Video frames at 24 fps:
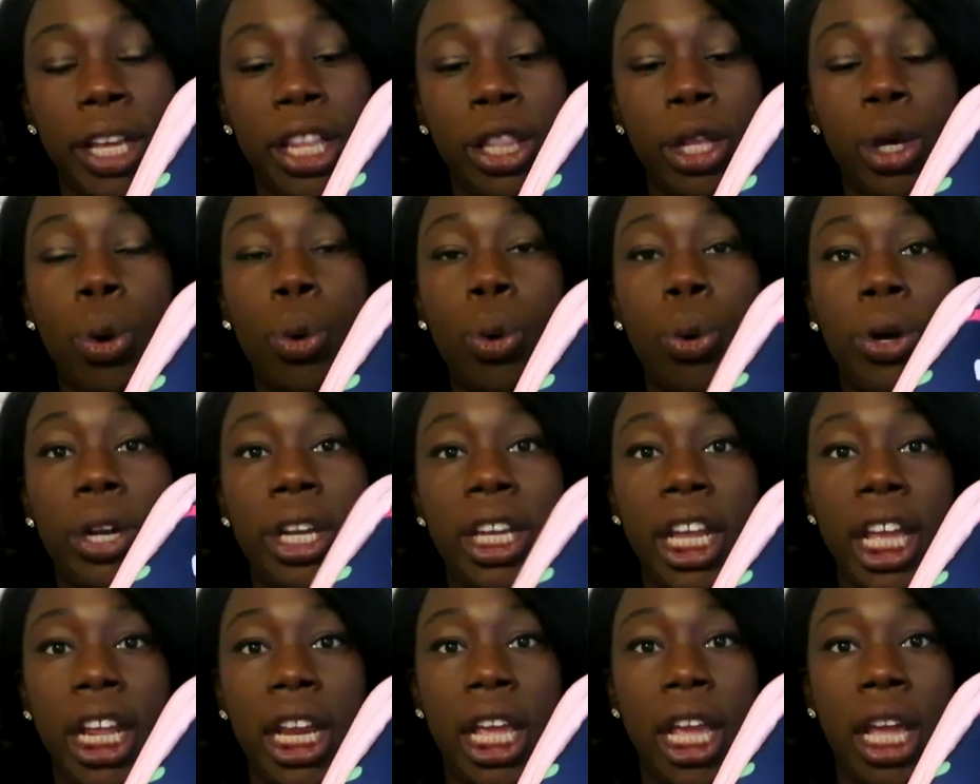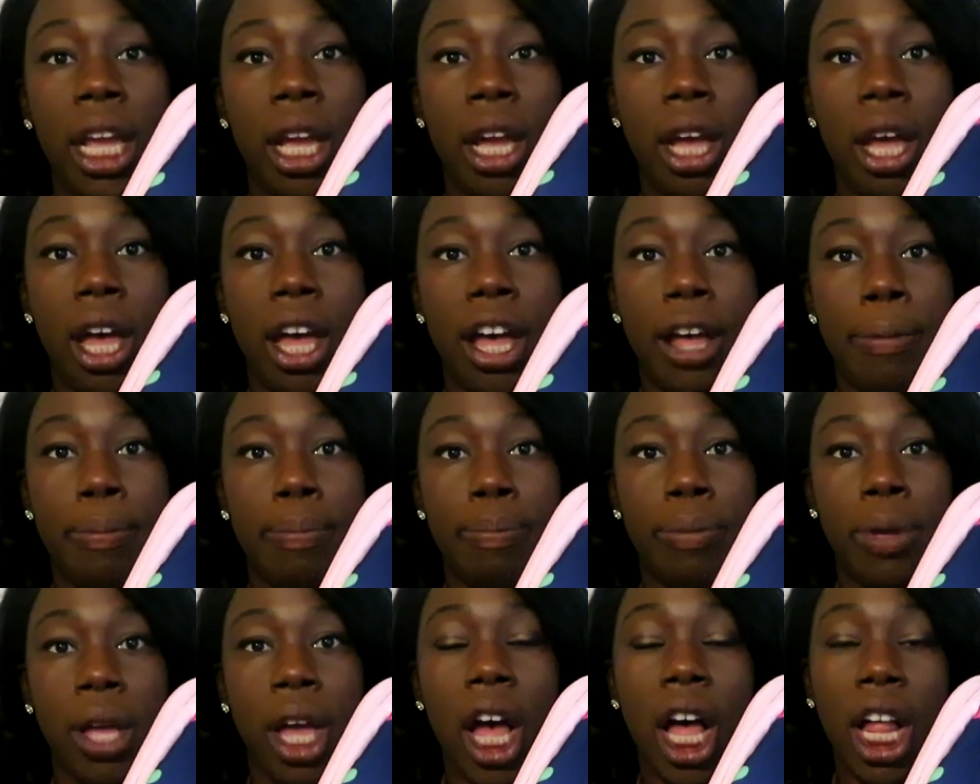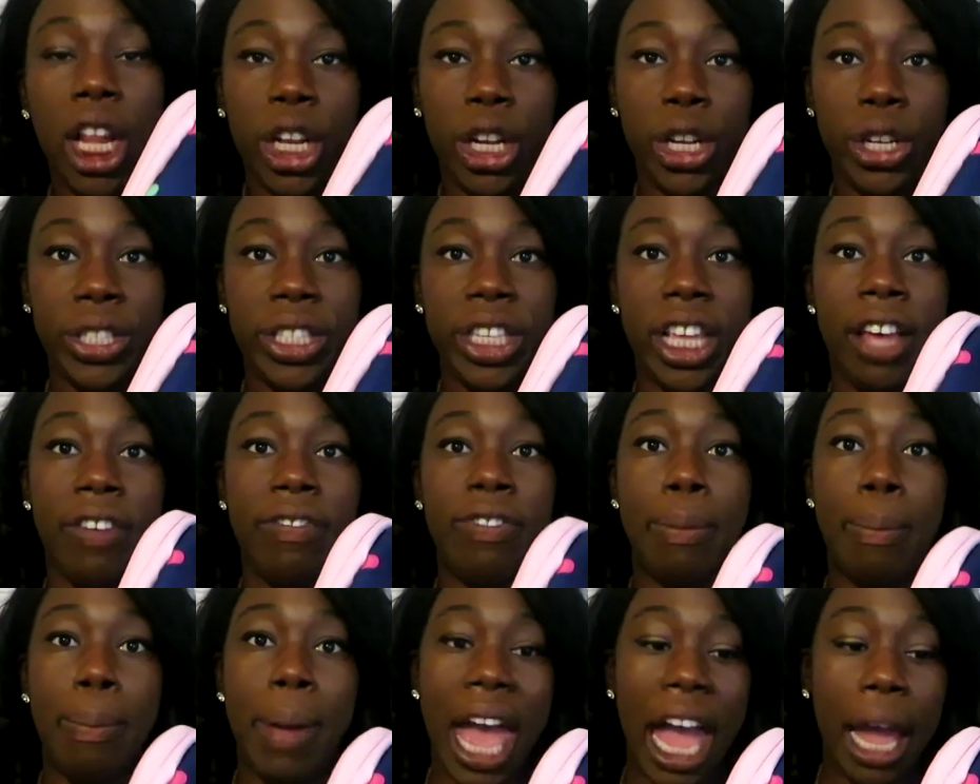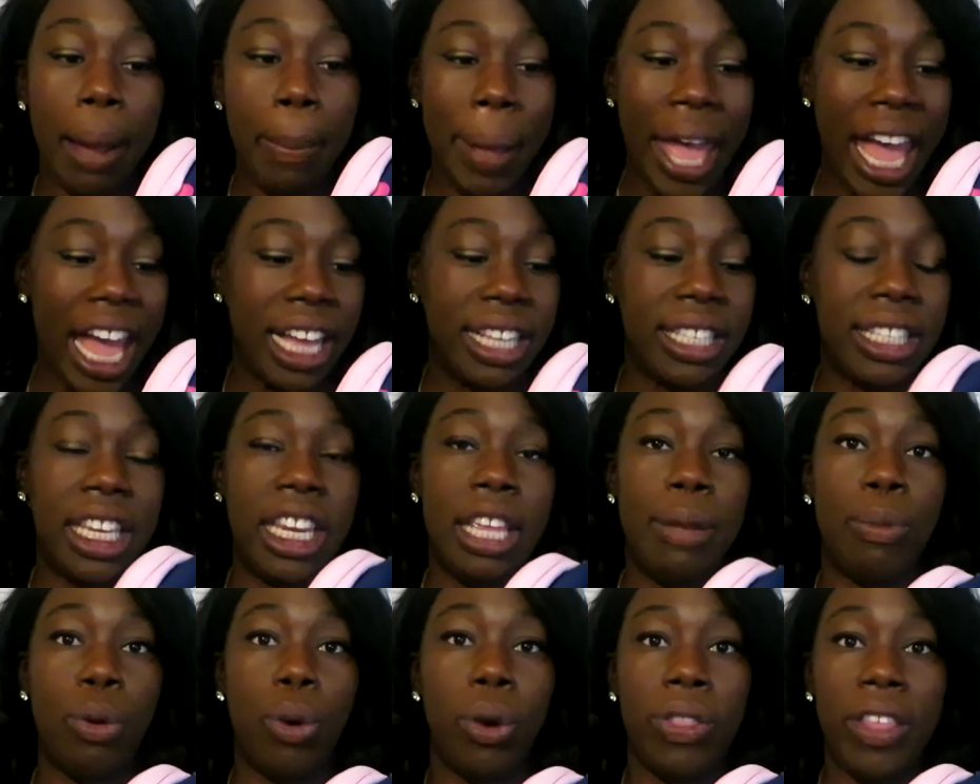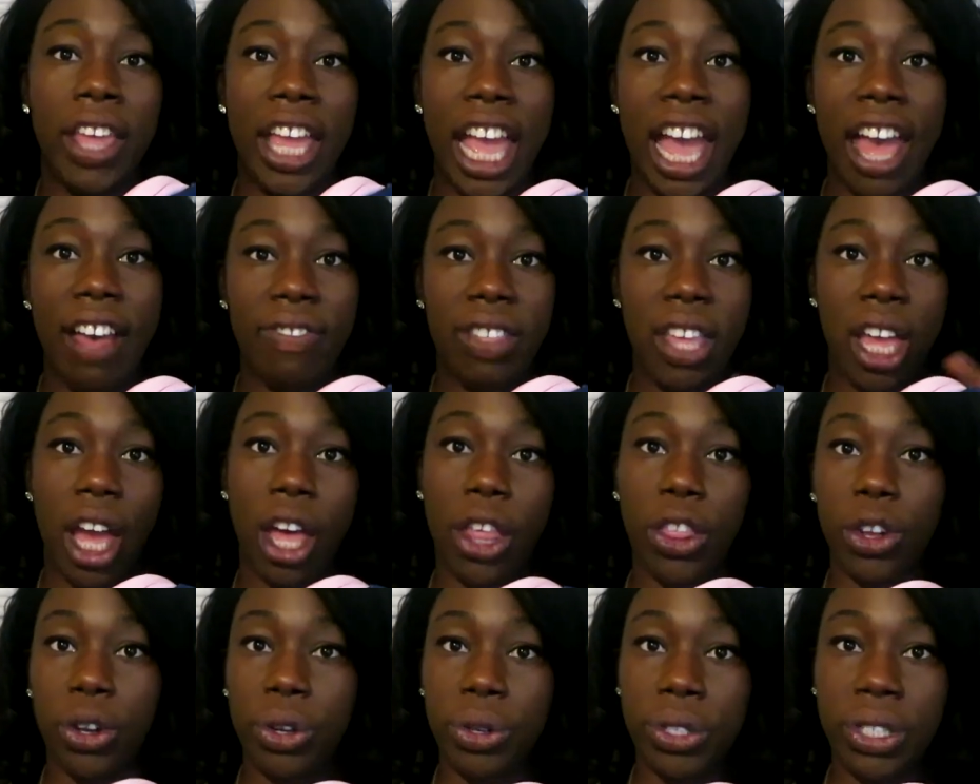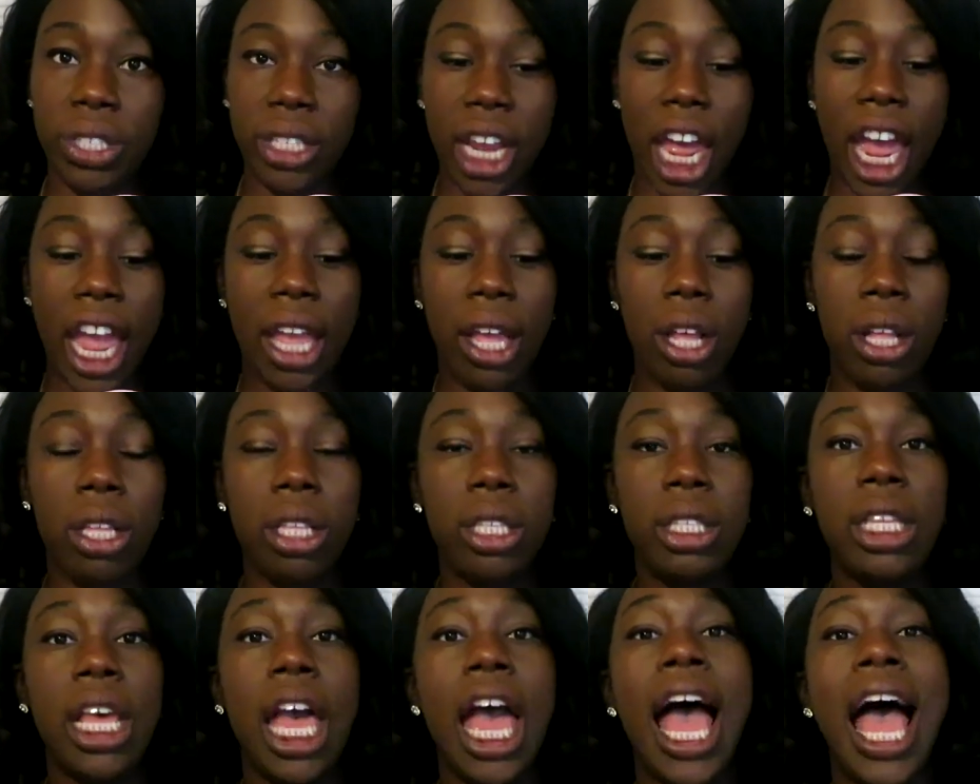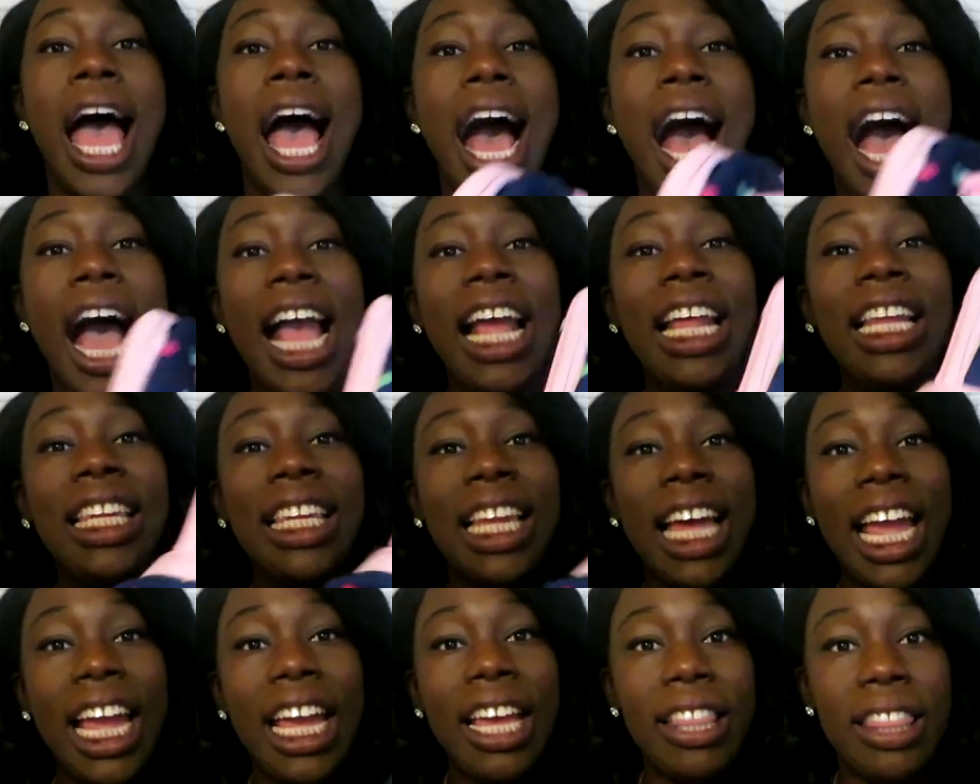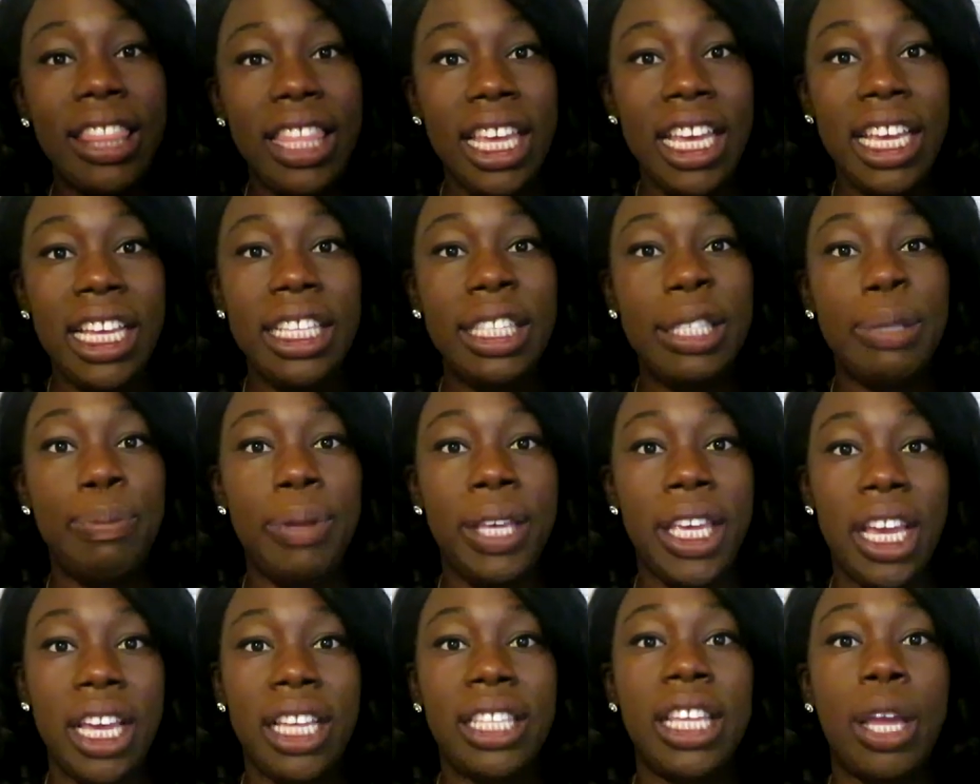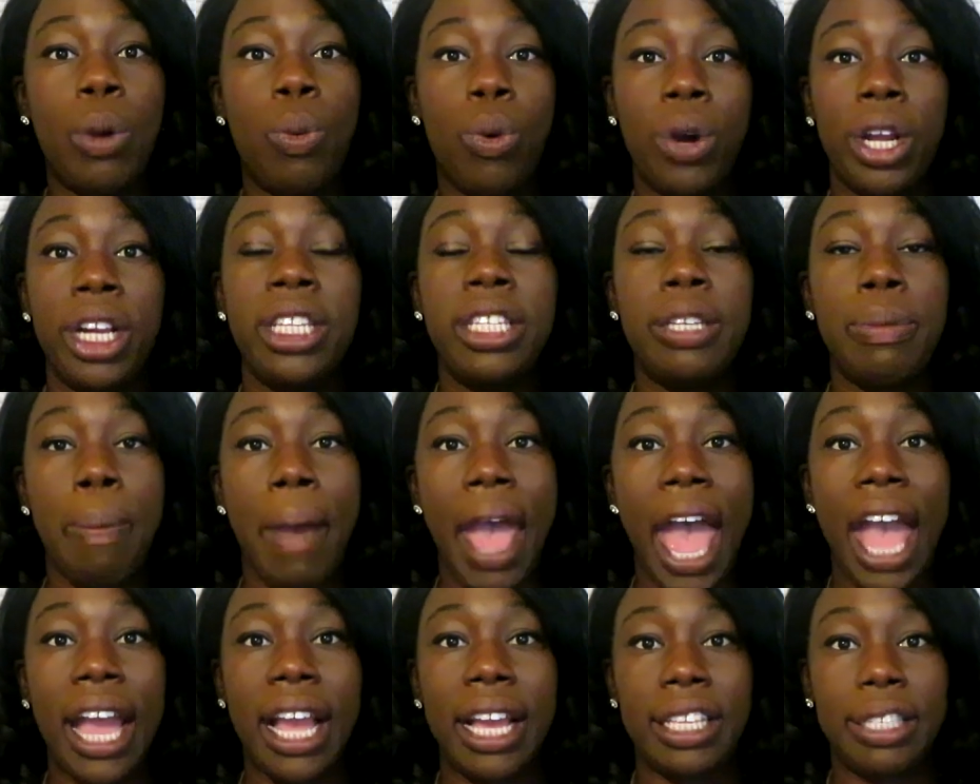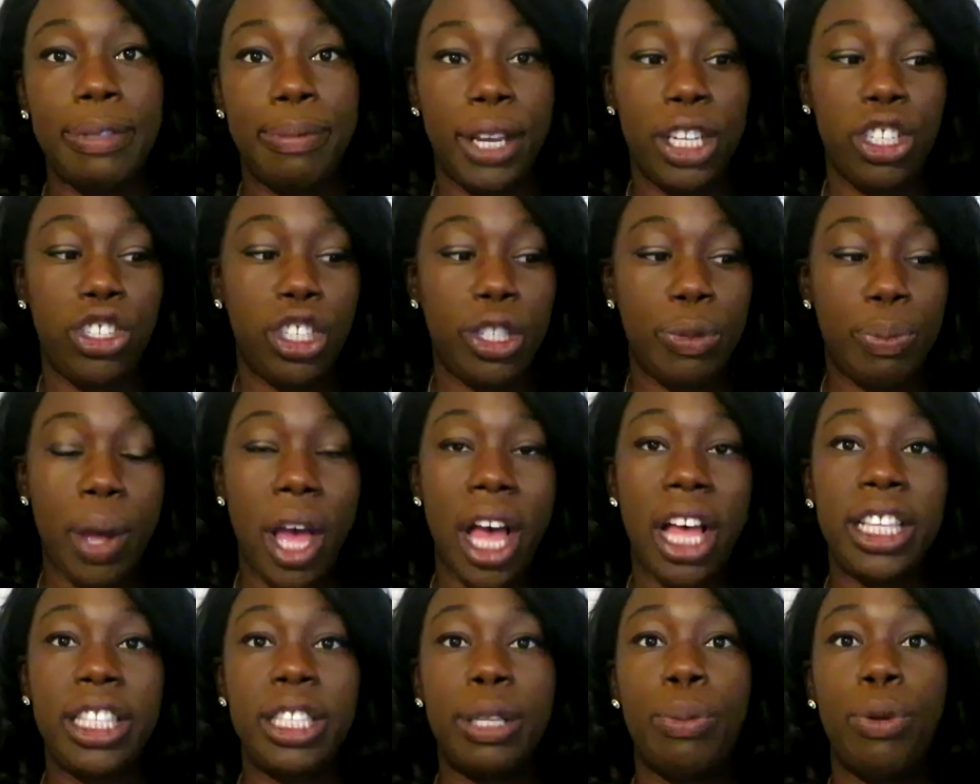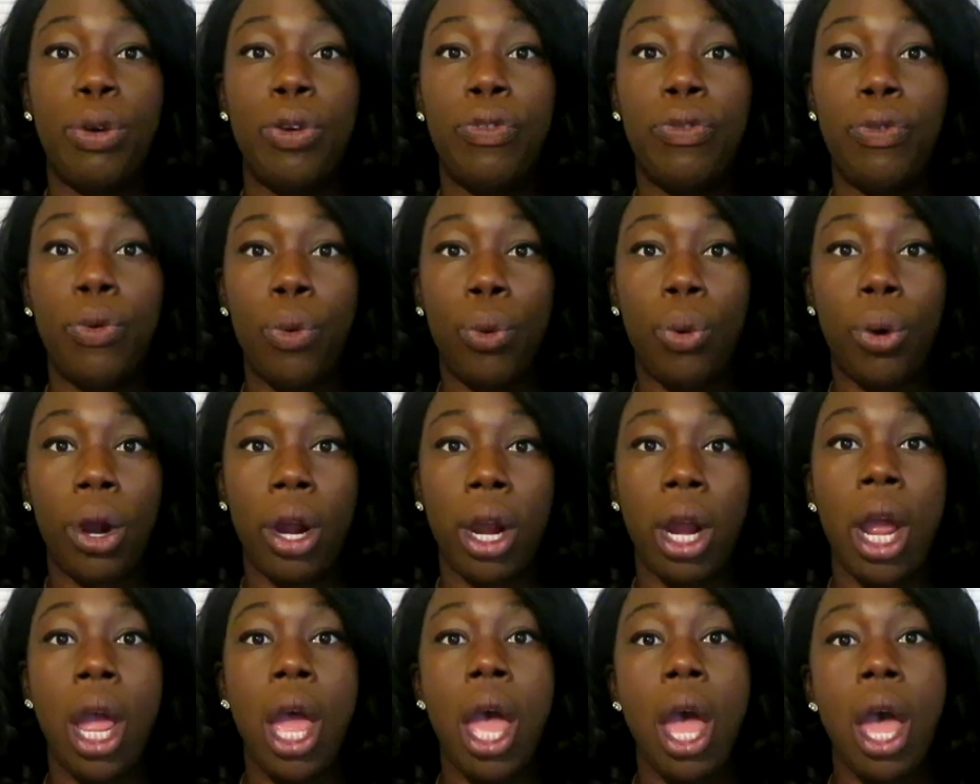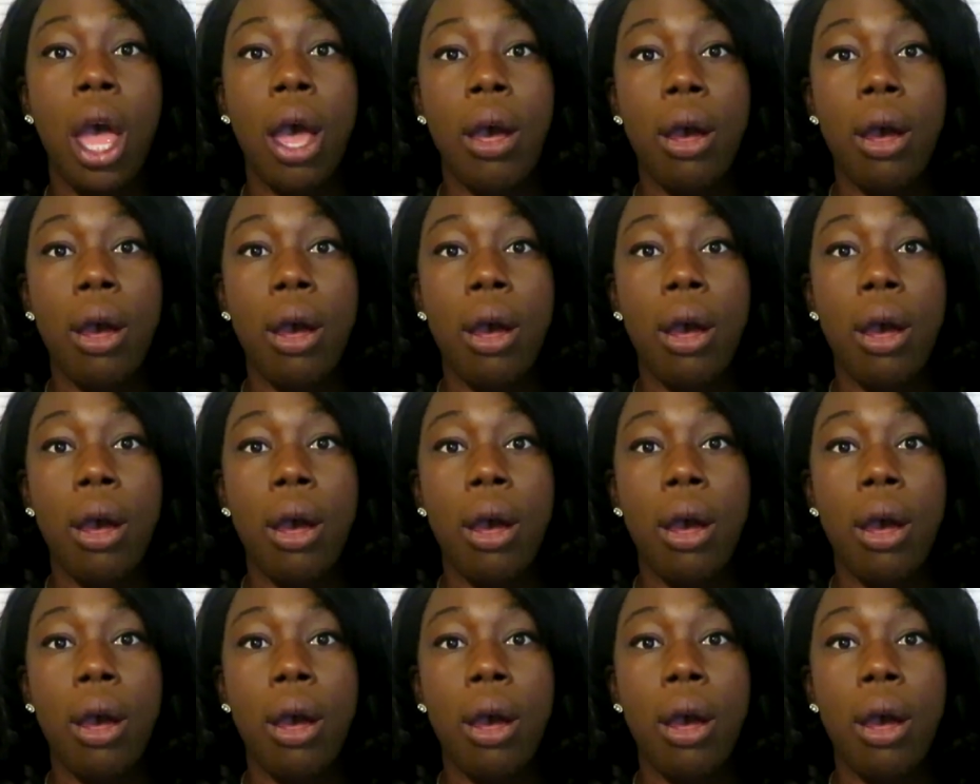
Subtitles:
in the coordinating colors of the backpacks anymore. They have the other styles. I like these because I wanted to pack as much as possible for